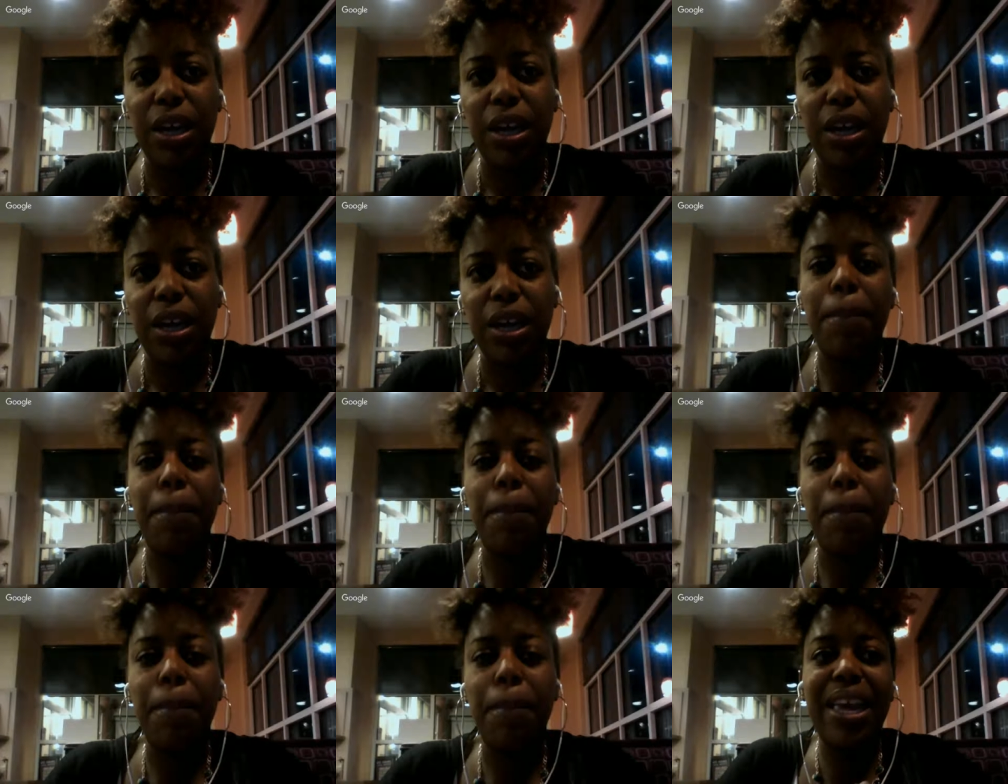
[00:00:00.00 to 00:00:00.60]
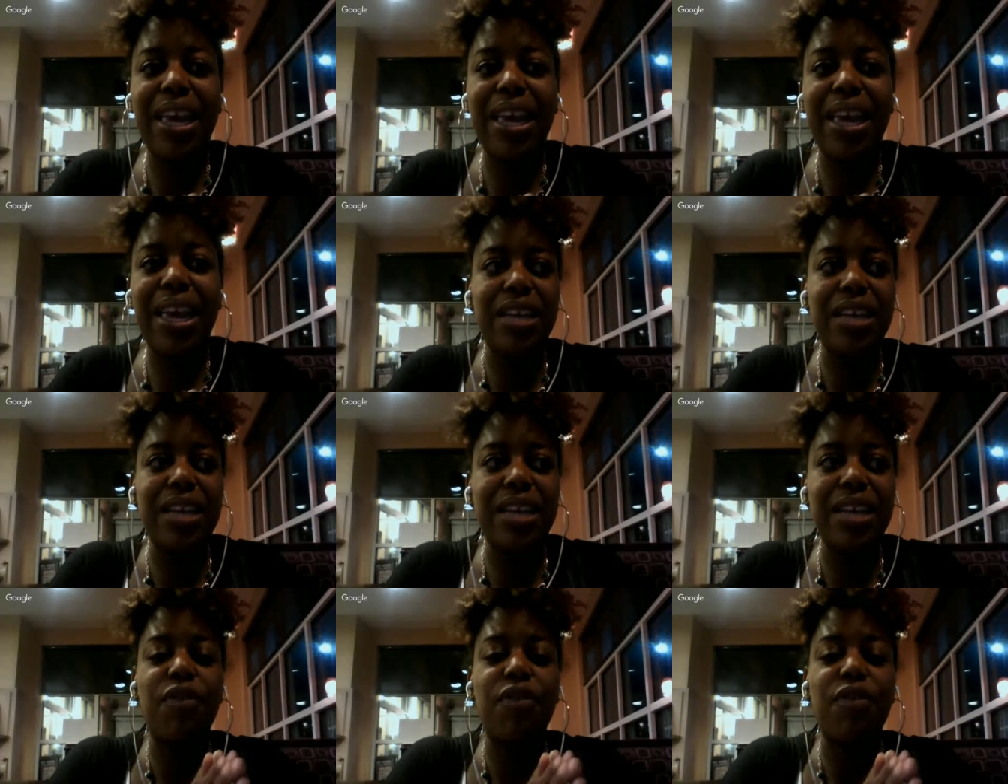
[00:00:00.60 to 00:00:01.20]
My kids
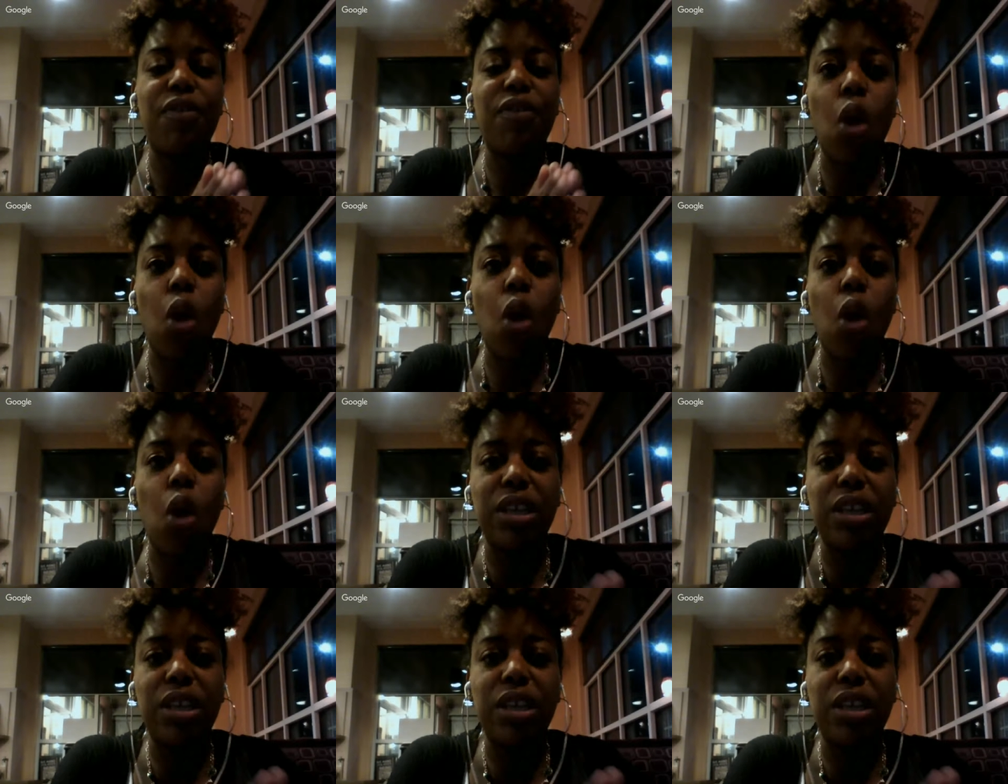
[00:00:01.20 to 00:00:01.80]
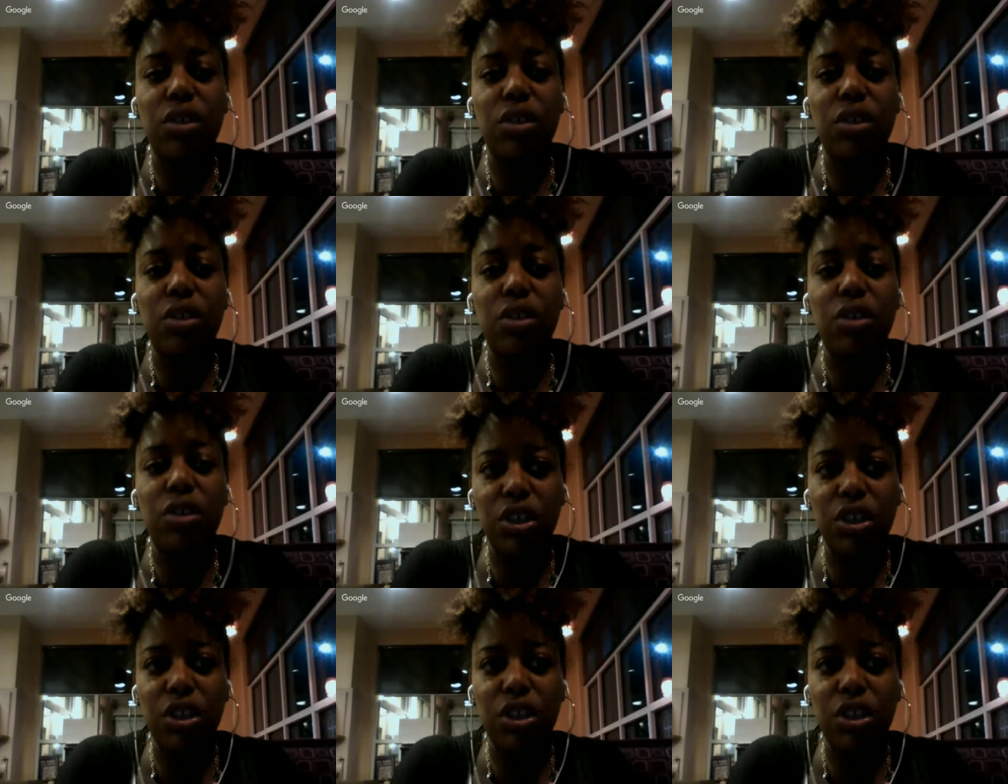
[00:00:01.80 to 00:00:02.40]
have always
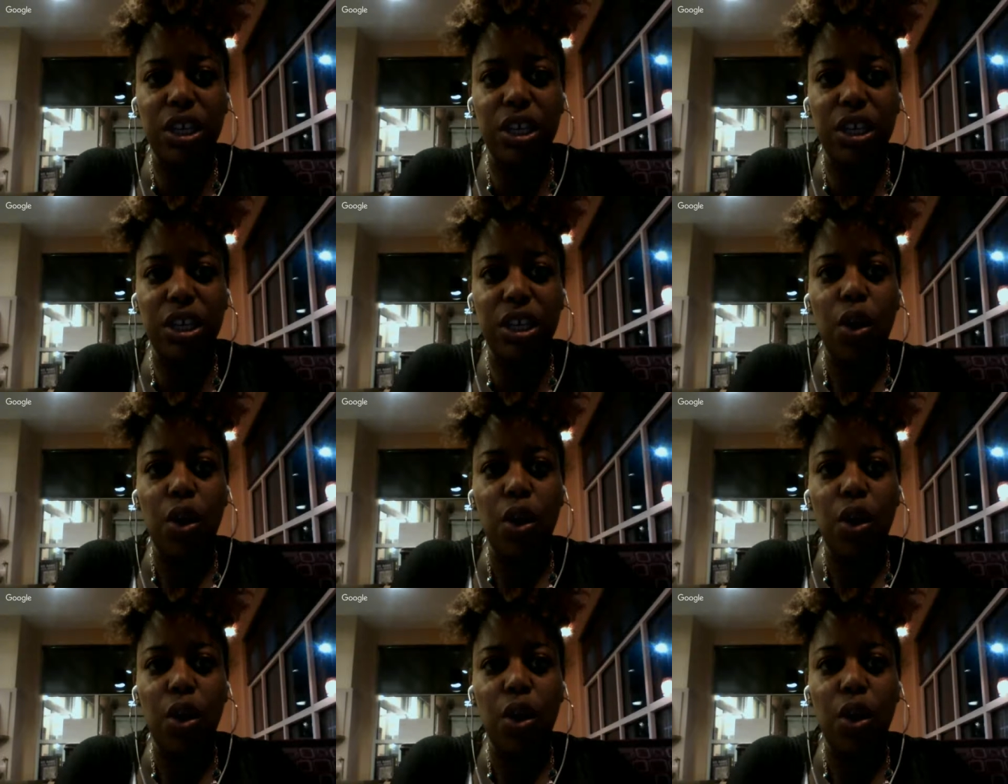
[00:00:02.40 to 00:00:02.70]
understood